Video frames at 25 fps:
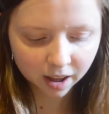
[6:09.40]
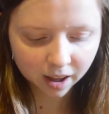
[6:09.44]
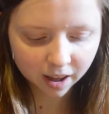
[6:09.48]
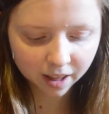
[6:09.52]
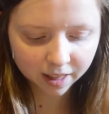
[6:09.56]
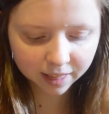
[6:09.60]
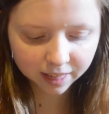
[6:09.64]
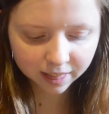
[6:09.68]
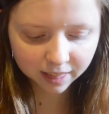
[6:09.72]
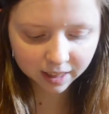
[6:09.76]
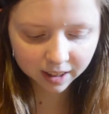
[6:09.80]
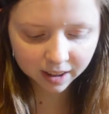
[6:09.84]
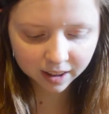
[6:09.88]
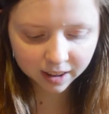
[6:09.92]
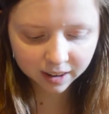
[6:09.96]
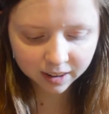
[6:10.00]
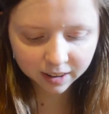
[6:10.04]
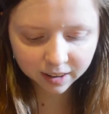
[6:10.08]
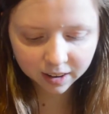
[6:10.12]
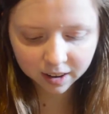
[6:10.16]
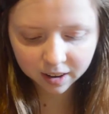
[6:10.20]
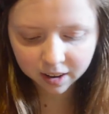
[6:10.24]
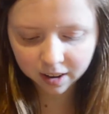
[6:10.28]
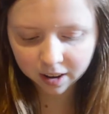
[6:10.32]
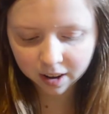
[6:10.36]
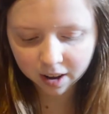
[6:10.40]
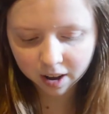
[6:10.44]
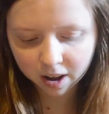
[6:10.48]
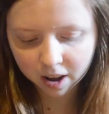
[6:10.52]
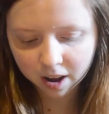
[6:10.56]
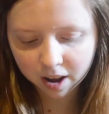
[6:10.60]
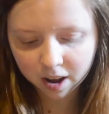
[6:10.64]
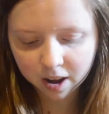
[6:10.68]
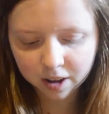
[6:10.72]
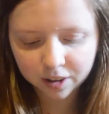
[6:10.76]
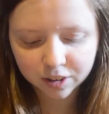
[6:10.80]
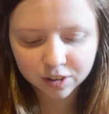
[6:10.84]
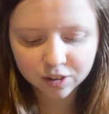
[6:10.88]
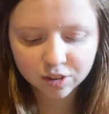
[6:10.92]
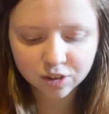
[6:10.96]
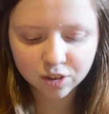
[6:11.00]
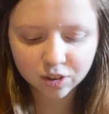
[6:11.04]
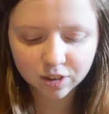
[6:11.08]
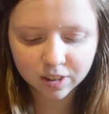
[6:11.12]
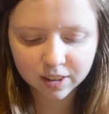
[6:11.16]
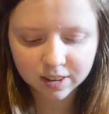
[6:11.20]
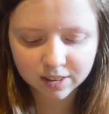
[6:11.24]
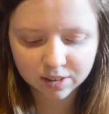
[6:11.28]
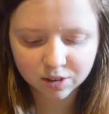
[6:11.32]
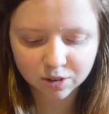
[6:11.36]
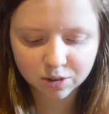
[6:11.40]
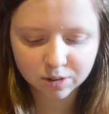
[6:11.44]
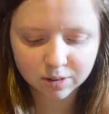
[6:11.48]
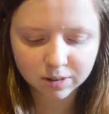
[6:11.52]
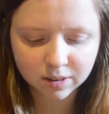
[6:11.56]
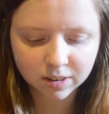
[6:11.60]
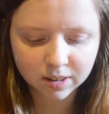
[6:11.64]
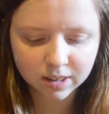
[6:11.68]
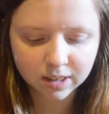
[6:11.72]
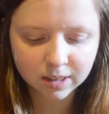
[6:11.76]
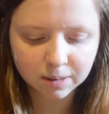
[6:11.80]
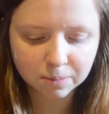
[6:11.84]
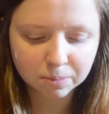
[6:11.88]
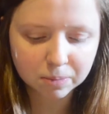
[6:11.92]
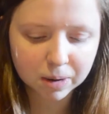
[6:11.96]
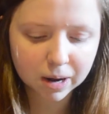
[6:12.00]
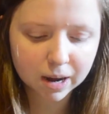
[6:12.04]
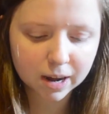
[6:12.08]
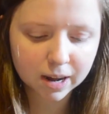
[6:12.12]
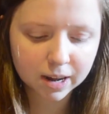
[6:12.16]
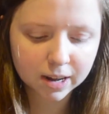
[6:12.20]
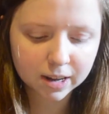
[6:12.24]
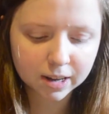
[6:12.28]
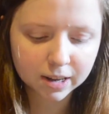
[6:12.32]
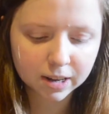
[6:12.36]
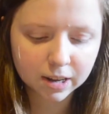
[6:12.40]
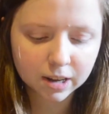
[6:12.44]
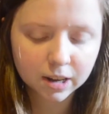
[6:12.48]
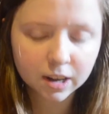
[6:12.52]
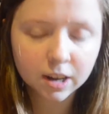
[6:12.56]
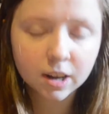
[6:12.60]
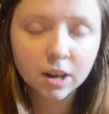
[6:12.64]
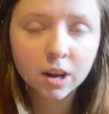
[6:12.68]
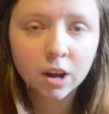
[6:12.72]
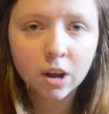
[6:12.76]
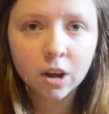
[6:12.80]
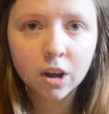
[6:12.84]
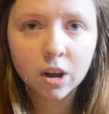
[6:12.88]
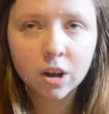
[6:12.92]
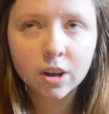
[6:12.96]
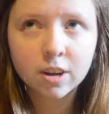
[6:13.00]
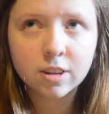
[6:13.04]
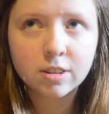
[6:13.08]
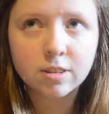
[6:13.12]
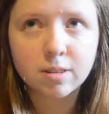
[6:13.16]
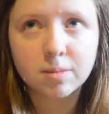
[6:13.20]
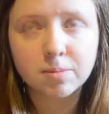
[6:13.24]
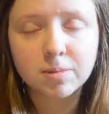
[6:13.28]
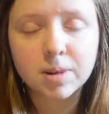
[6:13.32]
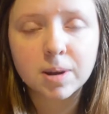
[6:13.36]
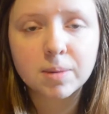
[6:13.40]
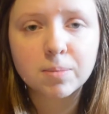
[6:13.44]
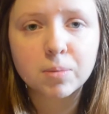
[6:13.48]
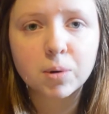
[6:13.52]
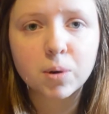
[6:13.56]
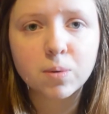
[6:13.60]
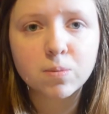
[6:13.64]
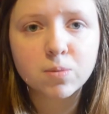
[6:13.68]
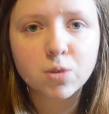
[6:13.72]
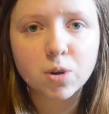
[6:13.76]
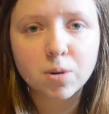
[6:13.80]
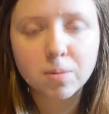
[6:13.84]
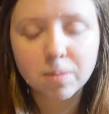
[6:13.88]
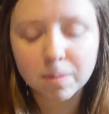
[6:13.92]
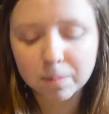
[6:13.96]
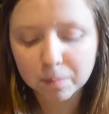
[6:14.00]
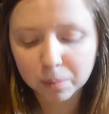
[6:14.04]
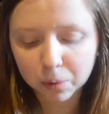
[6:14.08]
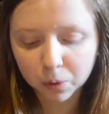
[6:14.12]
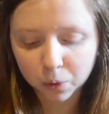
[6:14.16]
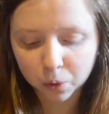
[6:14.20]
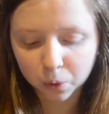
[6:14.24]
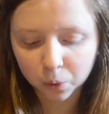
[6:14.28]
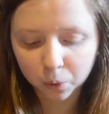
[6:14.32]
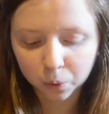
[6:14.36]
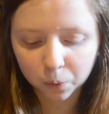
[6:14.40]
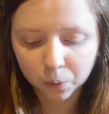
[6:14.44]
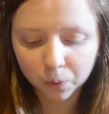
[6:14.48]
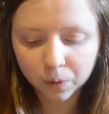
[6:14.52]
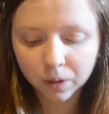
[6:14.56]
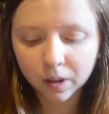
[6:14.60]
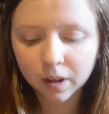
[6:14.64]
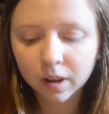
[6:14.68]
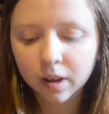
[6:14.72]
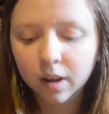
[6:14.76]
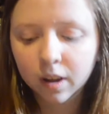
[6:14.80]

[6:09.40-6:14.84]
And then you saw these two in my September-October book haul,